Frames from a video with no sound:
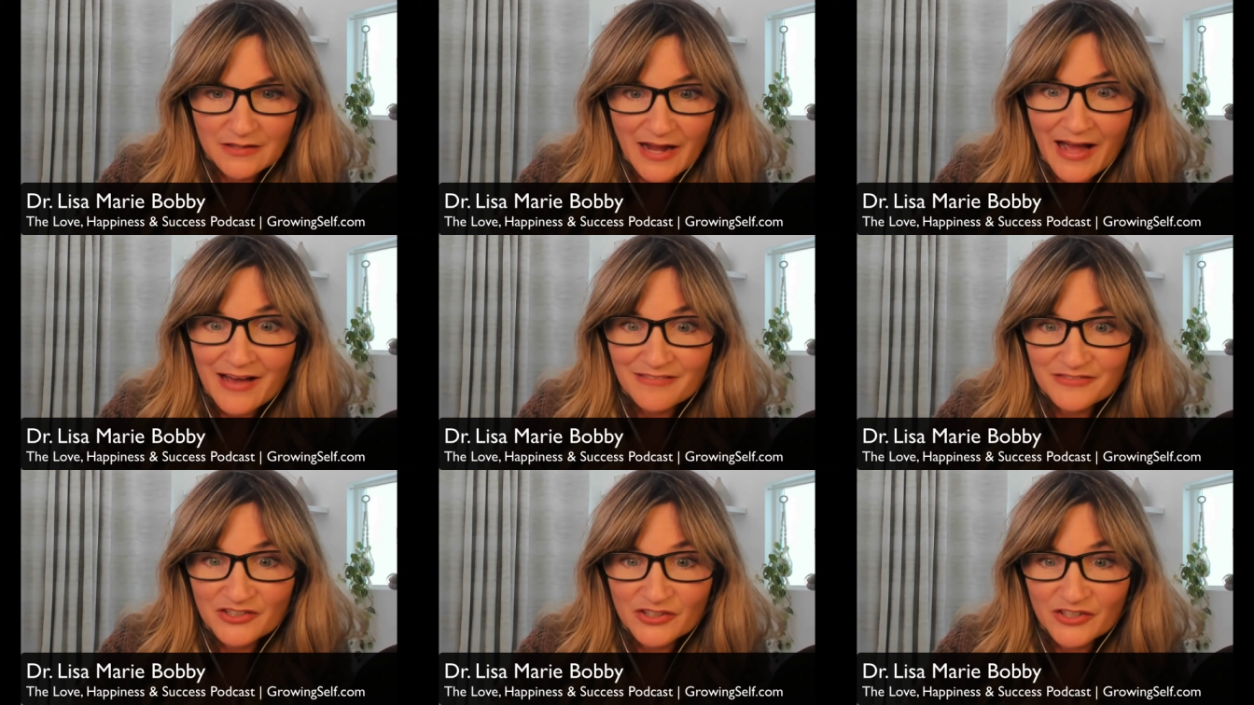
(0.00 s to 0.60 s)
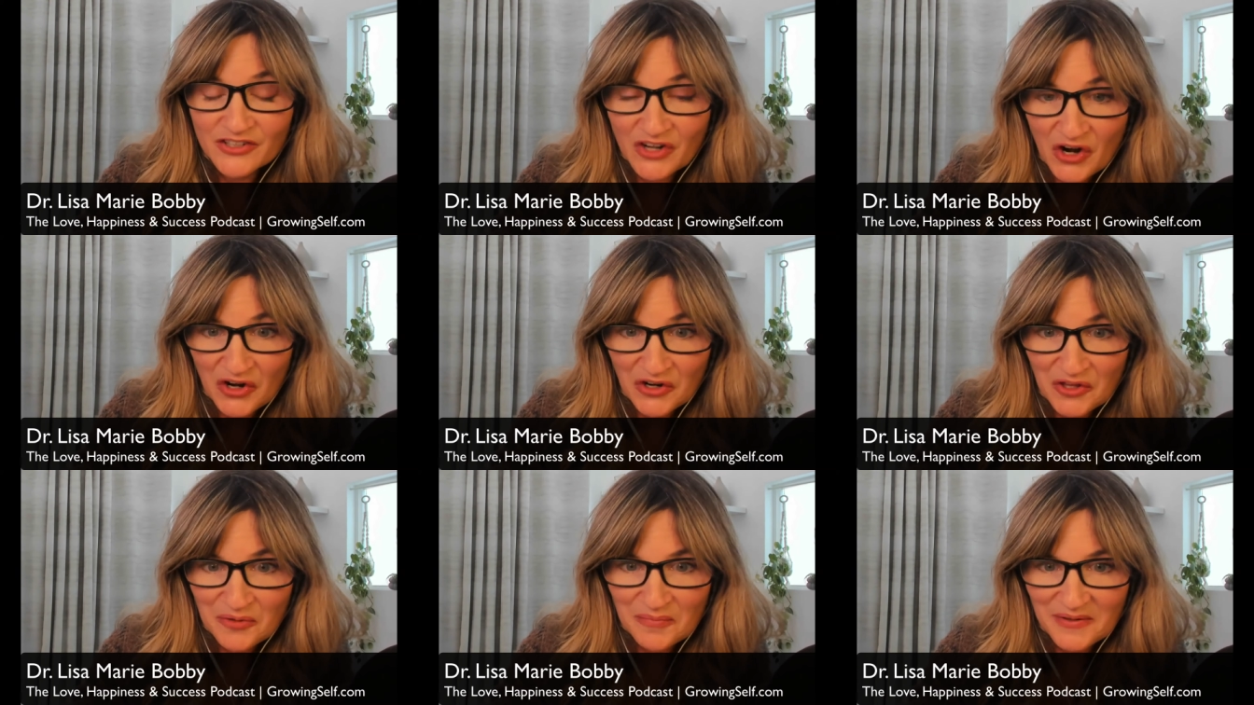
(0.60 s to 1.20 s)
after an
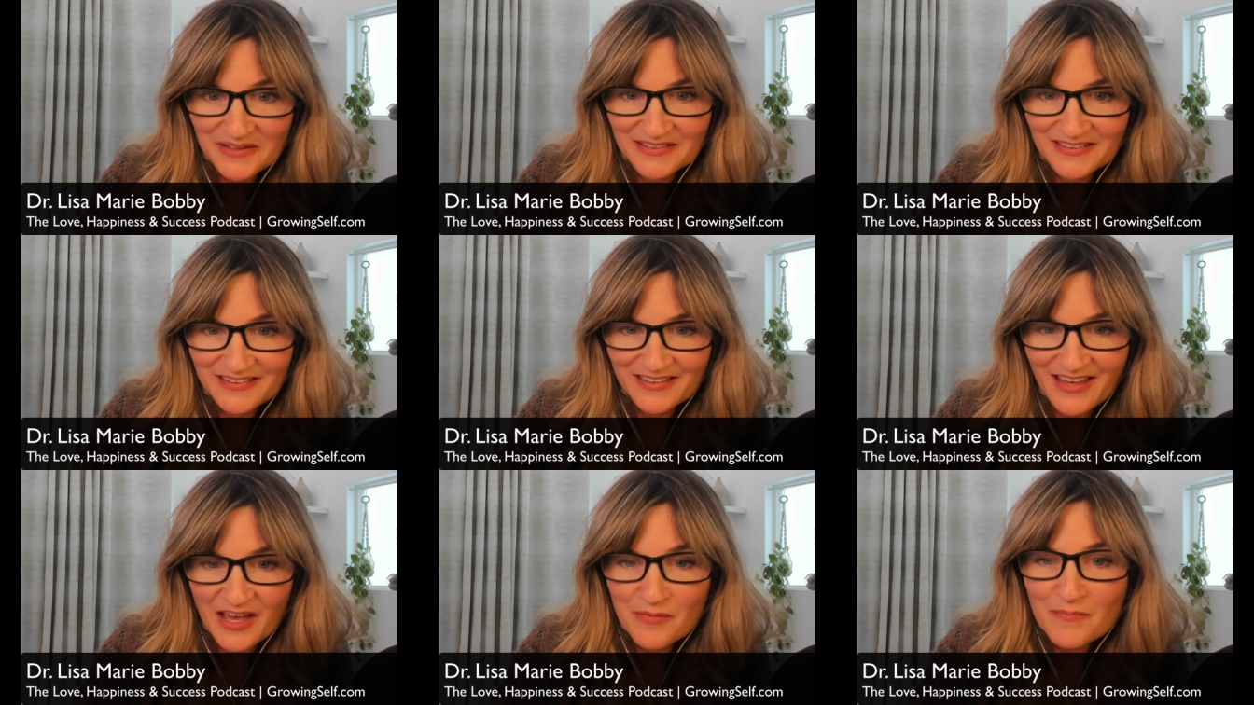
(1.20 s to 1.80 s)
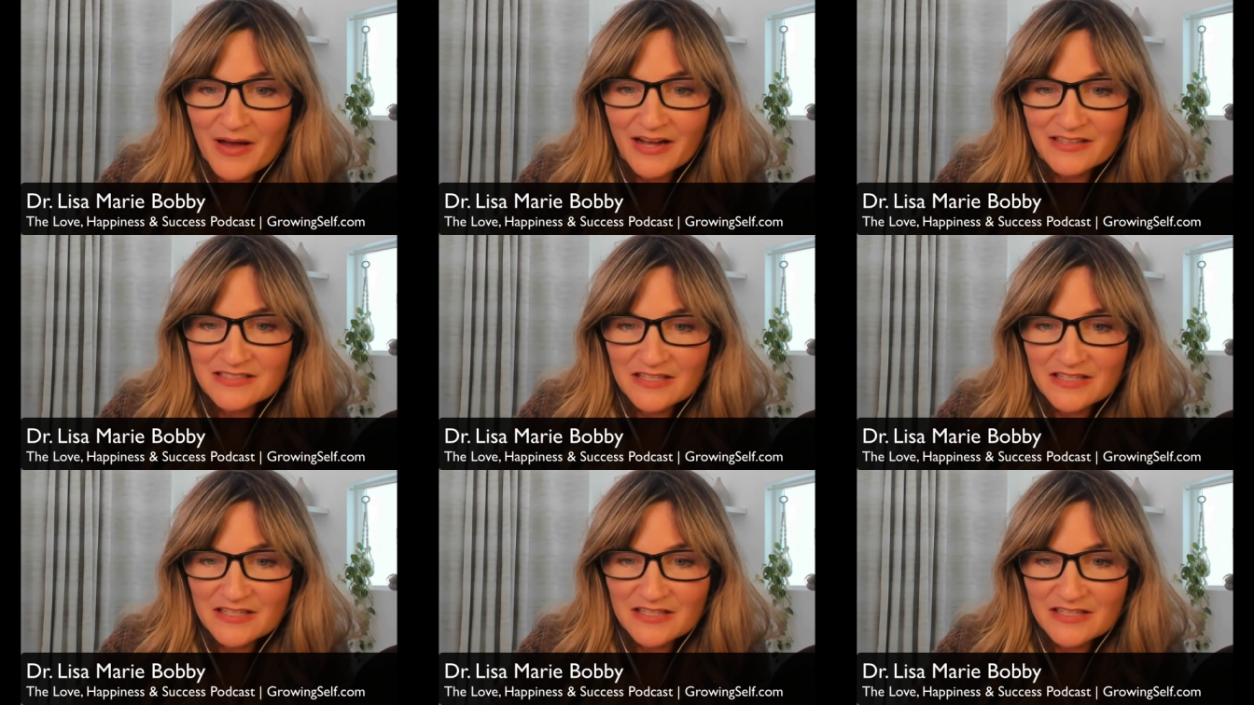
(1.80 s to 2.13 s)
argument, came back